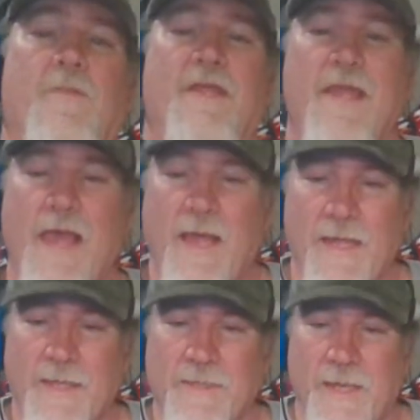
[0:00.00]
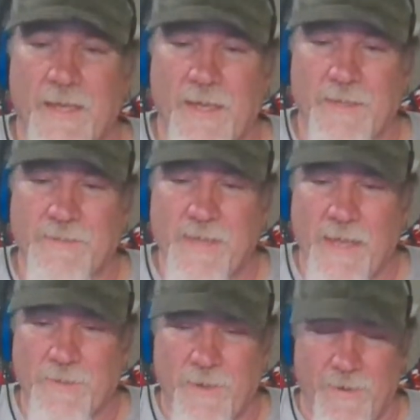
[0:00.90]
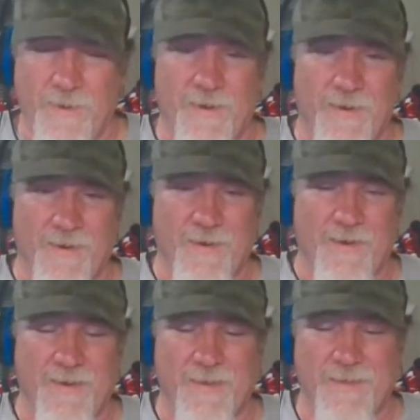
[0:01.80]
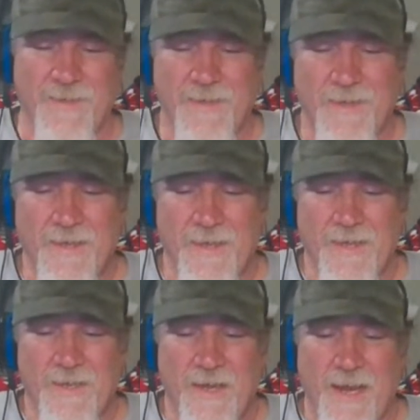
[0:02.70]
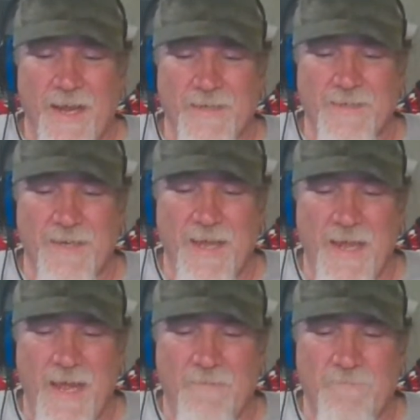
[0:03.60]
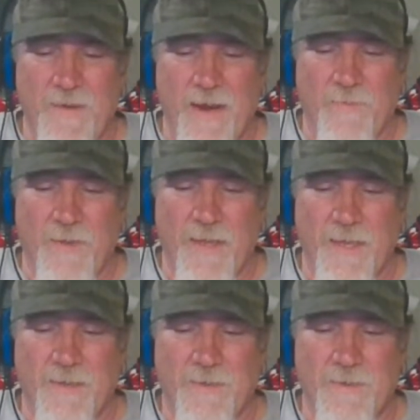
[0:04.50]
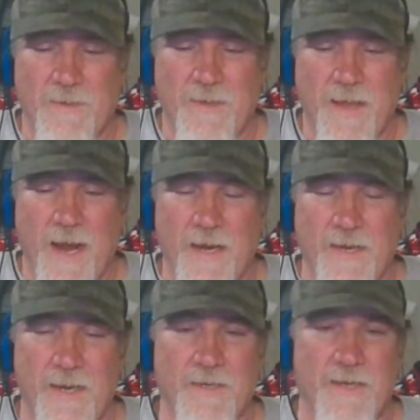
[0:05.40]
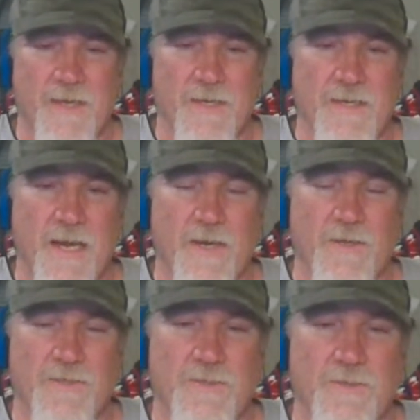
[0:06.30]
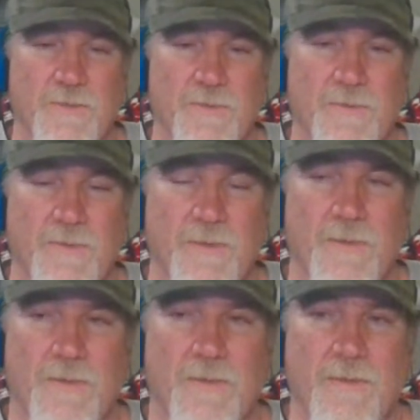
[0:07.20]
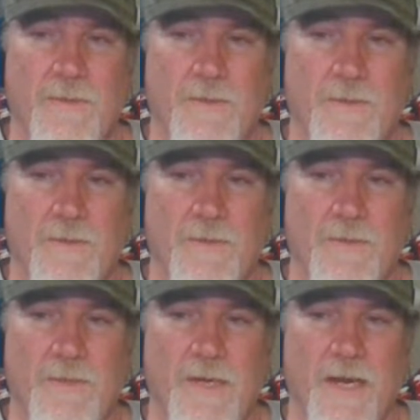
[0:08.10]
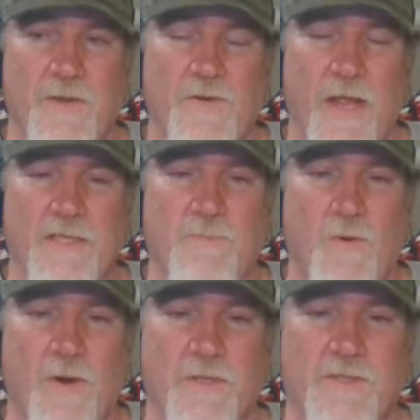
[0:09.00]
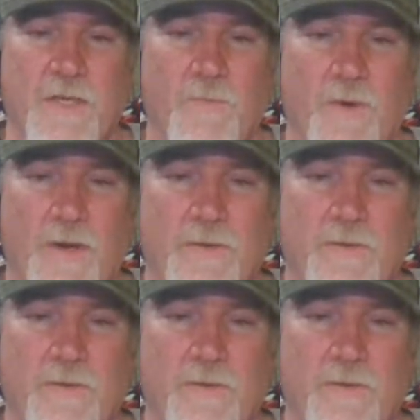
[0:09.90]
Yeah, it sat there. And today I finally got it into containers to get it transported somewhere